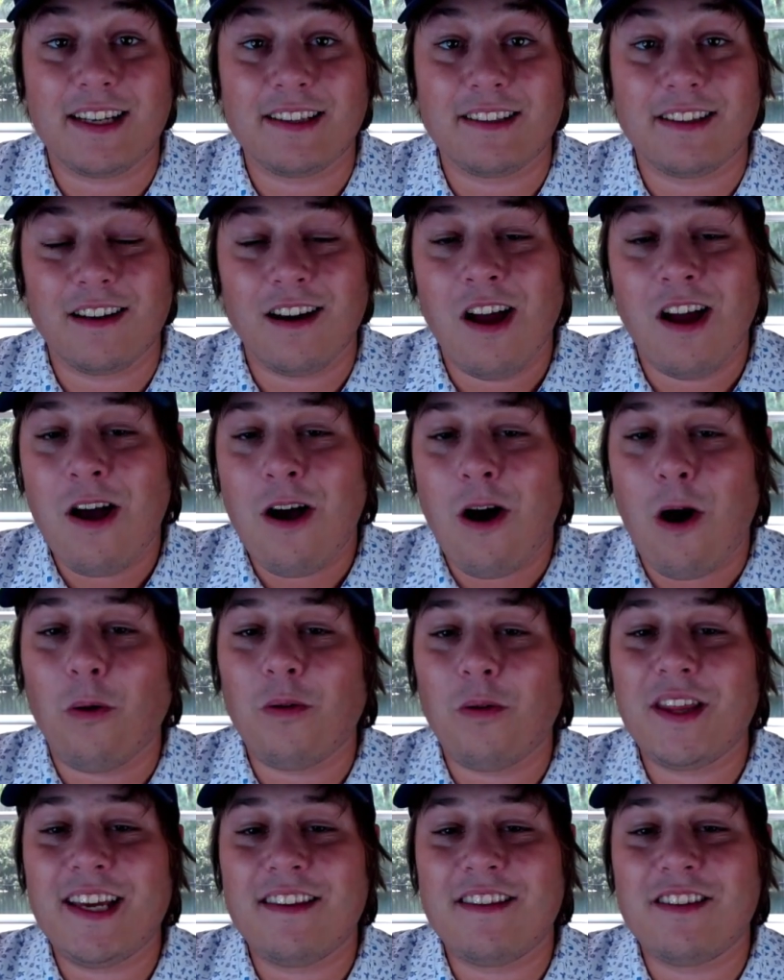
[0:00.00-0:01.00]
They're
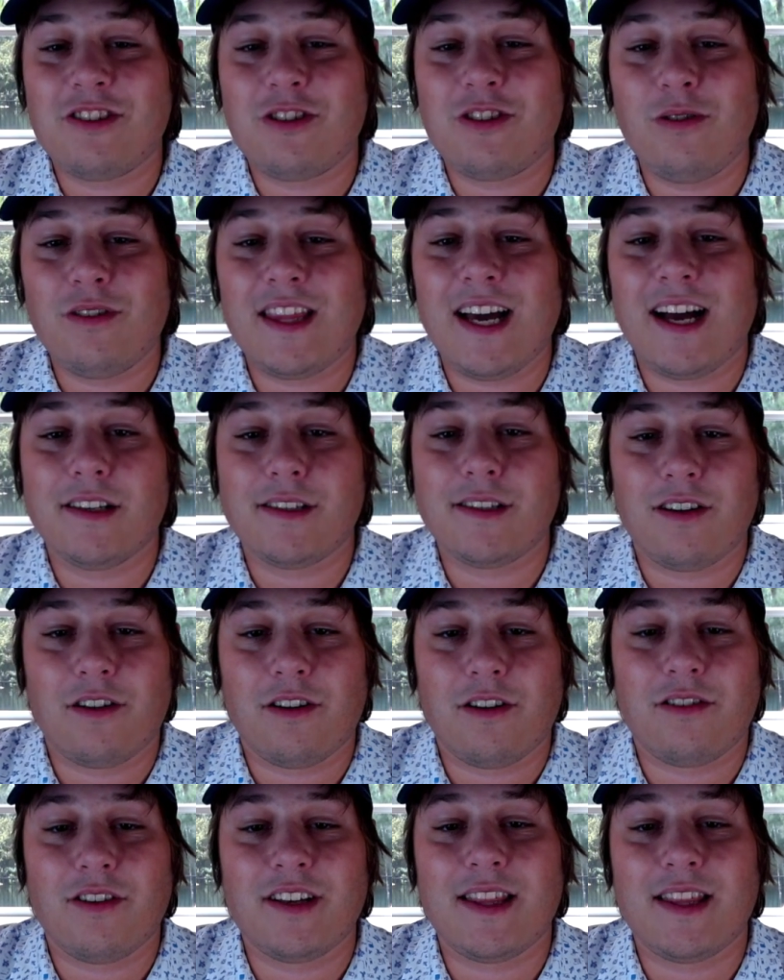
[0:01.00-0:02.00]
only in this $2,000 or
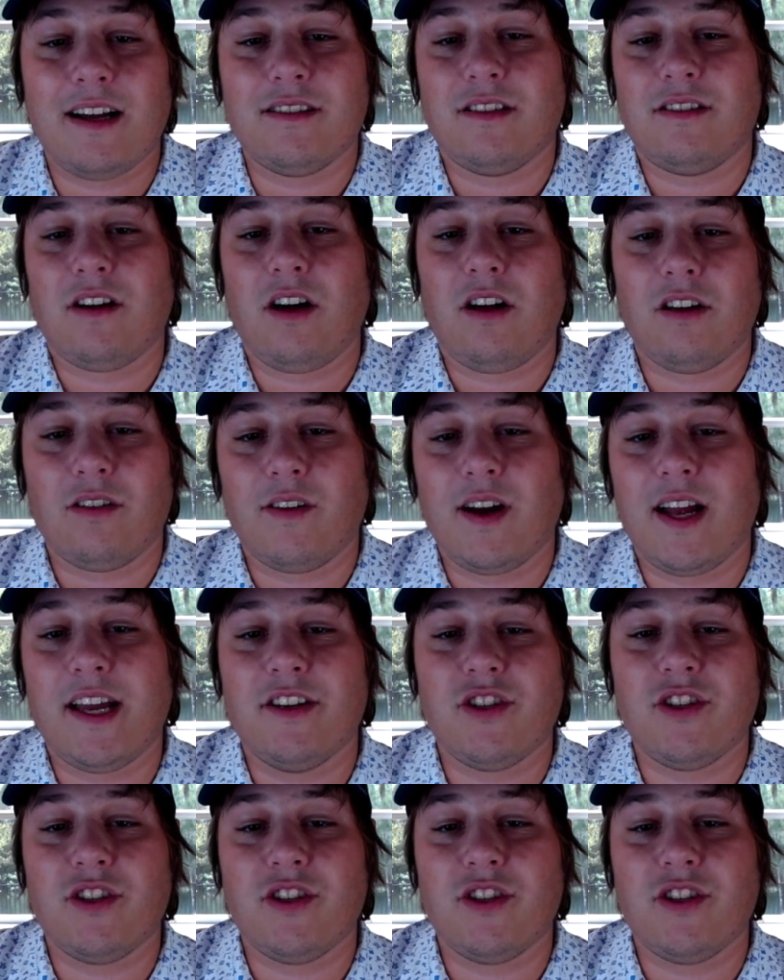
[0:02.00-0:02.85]
$3,000 range,